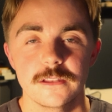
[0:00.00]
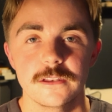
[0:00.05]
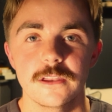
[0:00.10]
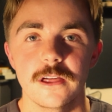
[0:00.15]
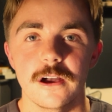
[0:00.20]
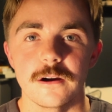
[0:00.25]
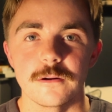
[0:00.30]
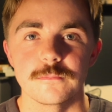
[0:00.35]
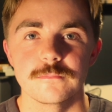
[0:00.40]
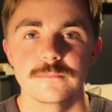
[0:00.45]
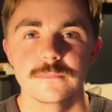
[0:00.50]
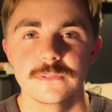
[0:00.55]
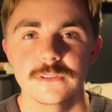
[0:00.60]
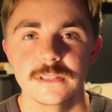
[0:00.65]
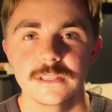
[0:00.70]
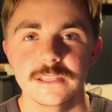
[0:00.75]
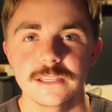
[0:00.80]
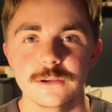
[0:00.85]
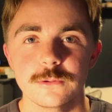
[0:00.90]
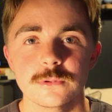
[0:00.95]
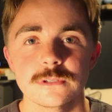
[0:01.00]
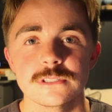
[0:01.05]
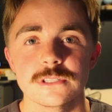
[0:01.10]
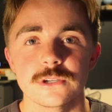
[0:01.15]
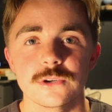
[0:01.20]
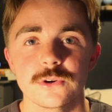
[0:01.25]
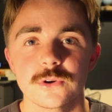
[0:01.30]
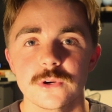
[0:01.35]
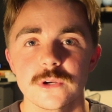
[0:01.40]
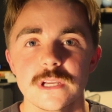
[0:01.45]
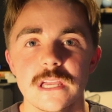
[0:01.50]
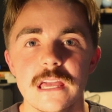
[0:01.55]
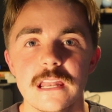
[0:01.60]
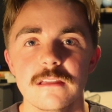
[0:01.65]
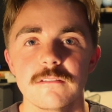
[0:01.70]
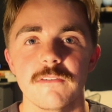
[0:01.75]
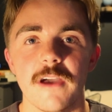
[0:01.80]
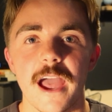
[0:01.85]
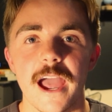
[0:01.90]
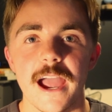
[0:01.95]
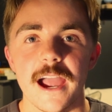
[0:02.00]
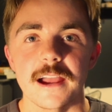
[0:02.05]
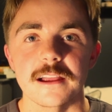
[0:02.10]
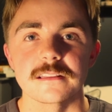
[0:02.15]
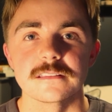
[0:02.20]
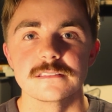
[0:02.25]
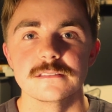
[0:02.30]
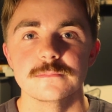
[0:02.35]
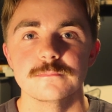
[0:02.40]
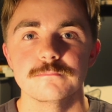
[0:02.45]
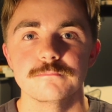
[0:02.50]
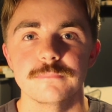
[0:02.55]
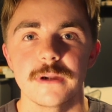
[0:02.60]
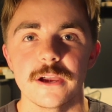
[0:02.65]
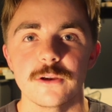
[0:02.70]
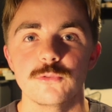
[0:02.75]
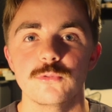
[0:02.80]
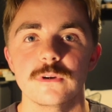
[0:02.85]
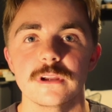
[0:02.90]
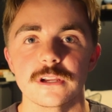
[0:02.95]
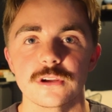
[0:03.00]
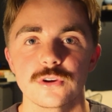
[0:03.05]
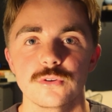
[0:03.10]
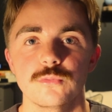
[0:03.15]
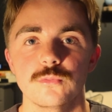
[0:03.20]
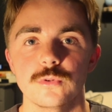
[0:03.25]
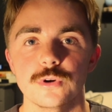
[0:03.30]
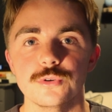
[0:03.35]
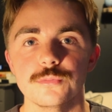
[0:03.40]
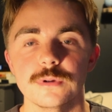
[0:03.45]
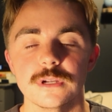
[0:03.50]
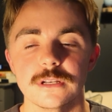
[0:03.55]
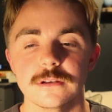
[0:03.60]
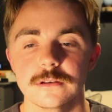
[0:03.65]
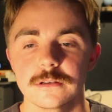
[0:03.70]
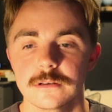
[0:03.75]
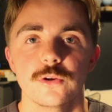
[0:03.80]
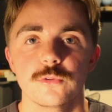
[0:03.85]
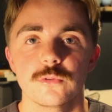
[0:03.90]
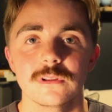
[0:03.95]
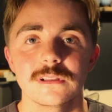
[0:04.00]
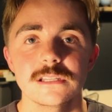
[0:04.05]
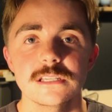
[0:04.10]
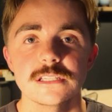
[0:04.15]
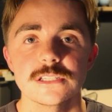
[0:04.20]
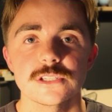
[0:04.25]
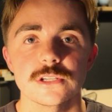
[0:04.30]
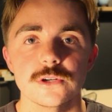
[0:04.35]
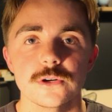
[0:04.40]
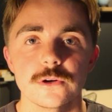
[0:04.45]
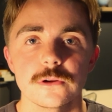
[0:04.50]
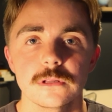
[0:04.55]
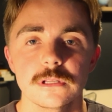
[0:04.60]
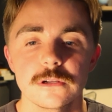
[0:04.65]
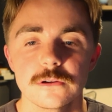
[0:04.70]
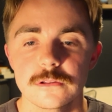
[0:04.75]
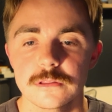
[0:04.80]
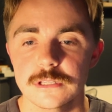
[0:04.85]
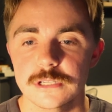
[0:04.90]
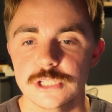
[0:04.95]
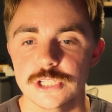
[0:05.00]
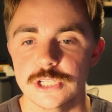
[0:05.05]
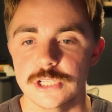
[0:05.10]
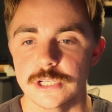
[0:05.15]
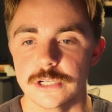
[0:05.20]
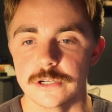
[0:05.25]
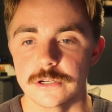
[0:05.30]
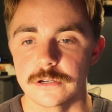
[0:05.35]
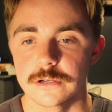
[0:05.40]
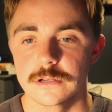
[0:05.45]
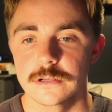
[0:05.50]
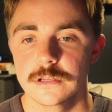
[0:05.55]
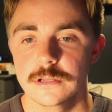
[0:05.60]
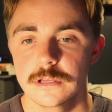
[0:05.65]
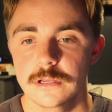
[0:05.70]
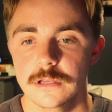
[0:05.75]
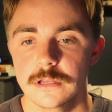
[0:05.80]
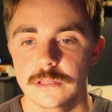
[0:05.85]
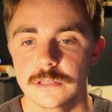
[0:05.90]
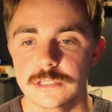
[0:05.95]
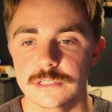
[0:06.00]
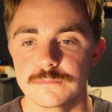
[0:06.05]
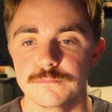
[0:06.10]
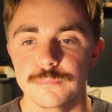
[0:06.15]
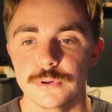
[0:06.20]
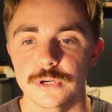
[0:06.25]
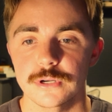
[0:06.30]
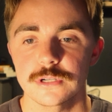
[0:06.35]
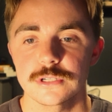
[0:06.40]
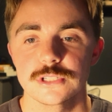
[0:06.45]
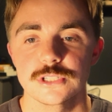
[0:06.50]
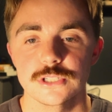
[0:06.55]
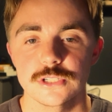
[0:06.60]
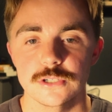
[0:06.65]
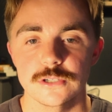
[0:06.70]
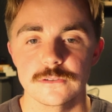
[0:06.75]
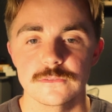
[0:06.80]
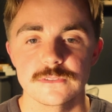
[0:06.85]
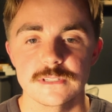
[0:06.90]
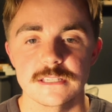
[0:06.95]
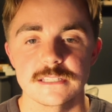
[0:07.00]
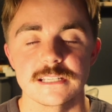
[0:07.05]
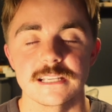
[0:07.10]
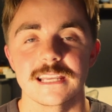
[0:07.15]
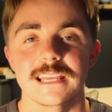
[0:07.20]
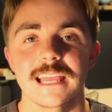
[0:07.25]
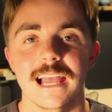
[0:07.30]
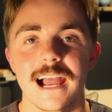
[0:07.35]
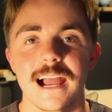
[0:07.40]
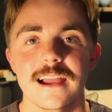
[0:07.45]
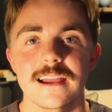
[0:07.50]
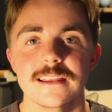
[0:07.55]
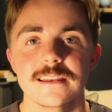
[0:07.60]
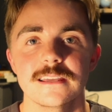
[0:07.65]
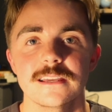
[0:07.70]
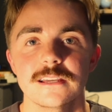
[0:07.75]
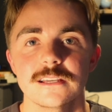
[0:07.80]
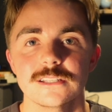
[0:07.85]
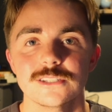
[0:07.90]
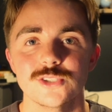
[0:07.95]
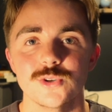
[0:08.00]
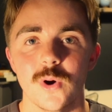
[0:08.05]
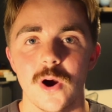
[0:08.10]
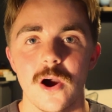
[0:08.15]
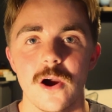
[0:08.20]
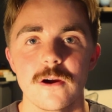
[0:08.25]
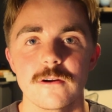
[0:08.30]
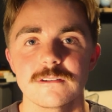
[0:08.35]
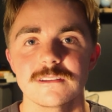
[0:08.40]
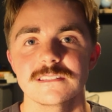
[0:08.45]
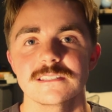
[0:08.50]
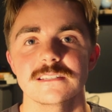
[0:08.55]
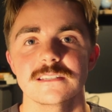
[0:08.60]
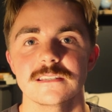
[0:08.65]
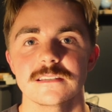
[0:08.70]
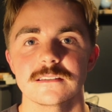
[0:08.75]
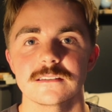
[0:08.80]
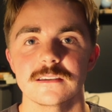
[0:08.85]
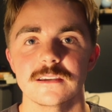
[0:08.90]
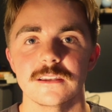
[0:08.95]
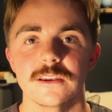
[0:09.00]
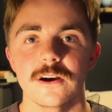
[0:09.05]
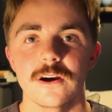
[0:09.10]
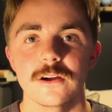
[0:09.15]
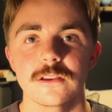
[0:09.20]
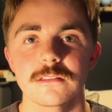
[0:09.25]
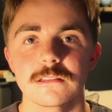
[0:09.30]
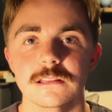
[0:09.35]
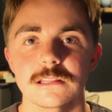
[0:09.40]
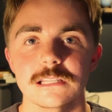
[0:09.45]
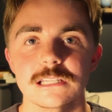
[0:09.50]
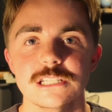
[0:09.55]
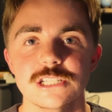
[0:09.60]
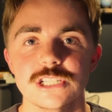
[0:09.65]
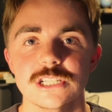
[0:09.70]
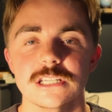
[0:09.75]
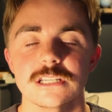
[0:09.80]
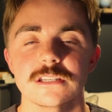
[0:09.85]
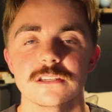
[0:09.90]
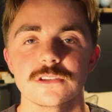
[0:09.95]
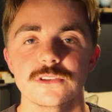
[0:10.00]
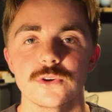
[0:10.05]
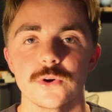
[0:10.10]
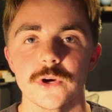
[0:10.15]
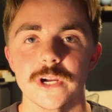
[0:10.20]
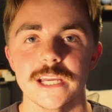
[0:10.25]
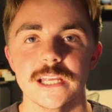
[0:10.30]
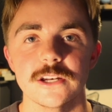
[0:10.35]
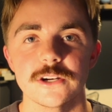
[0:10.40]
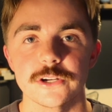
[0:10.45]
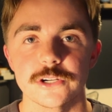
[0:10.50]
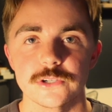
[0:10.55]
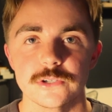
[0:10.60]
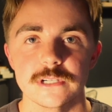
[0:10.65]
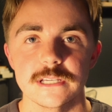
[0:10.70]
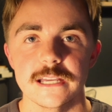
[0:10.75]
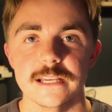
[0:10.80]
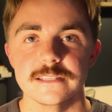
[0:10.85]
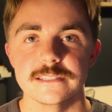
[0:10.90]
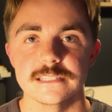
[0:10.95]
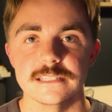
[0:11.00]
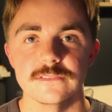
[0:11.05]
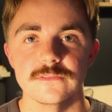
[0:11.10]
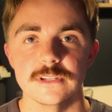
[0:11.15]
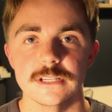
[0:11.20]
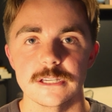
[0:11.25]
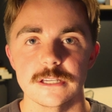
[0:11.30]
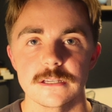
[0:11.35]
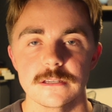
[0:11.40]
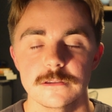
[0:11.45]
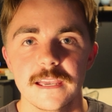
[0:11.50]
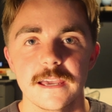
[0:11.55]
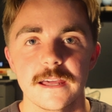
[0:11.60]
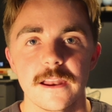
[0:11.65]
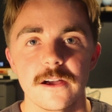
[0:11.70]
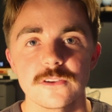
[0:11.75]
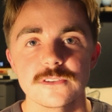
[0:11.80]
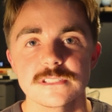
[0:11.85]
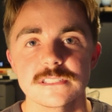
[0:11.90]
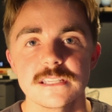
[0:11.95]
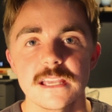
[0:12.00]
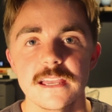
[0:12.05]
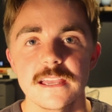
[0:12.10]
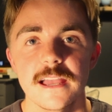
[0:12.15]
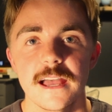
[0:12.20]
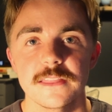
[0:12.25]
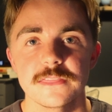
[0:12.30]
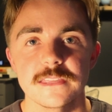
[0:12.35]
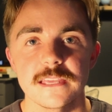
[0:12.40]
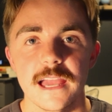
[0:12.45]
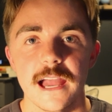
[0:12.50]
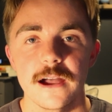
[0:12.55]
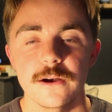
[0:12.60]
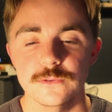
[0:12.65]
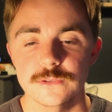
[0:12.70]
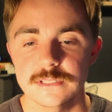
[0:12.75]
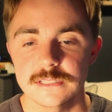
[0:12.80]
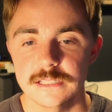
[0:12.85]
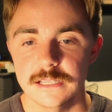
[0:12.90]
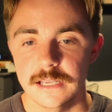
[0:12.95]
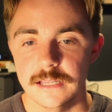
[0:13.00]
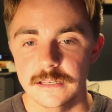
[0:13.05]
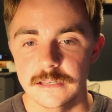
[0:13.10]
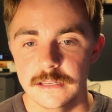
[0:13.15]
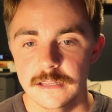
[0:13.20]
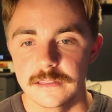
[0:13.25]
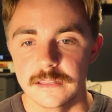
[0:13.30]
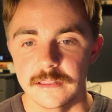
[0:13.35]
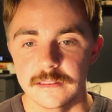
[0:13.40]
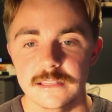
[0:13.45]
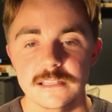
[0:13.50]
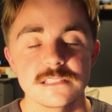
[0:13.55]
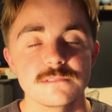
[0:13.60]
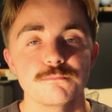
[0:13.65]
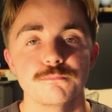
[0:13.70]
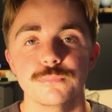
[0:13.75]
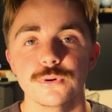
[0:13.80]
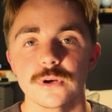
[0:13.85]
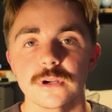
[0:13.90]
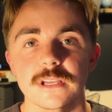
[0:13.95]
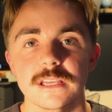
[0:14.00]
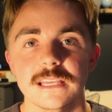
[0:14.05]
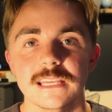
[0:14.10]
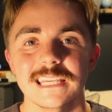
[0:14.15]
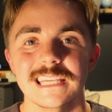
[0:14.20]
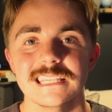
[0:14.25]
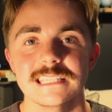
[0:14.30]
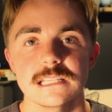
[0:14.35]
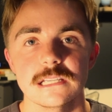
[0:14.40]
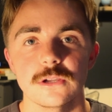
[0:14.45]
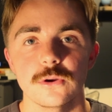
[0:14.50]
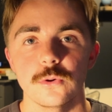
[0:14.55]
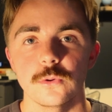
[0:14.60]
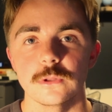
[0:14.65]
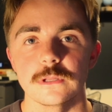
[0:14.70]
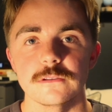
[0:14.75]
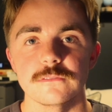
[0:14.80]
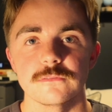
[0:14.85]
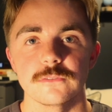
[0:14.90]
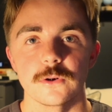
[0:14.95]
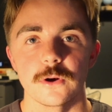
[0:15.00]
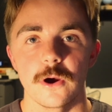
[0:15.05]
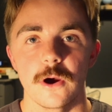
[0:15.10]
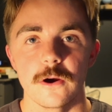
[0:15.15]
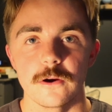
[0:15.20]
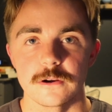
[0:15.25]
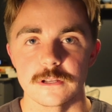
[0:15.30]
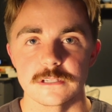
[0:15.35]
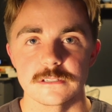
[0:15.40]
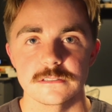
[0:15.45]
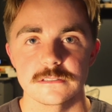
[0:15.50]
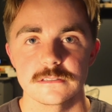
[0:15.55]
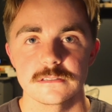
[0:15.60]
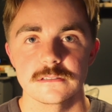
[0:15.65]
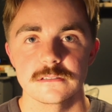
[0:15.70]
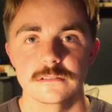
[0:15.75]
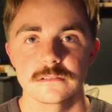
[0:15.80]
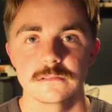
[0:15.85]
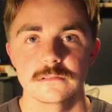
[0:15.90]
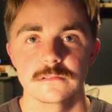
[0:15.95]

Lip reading: No, it was The Creative Act by Rick Rubin. Released earlier this year, this book serves as a guide to harnessing and unleashing your inner creativity. And I'll say at the outset that this book isn't only for artists,